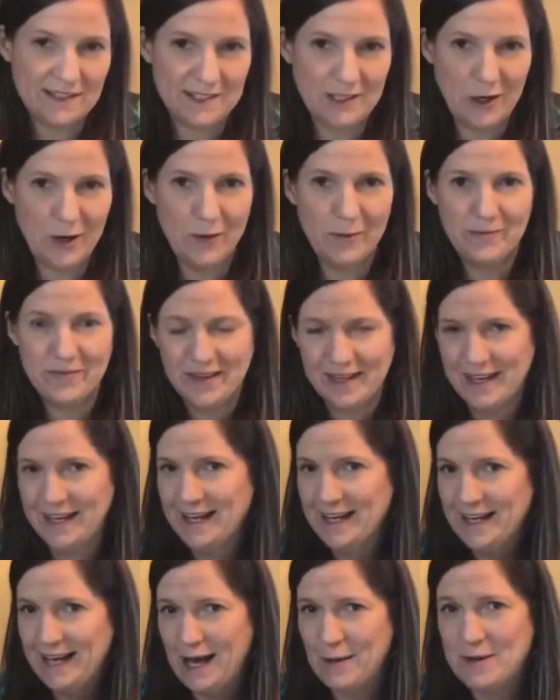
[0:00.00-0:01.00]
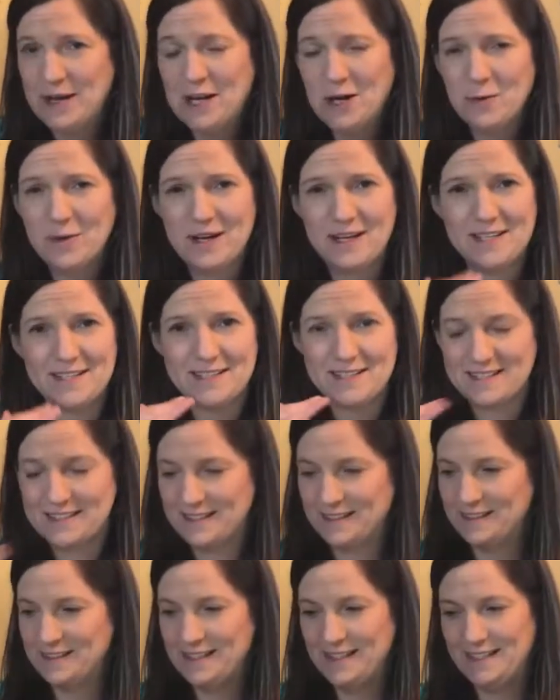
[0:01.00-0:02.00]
So, I mean, it was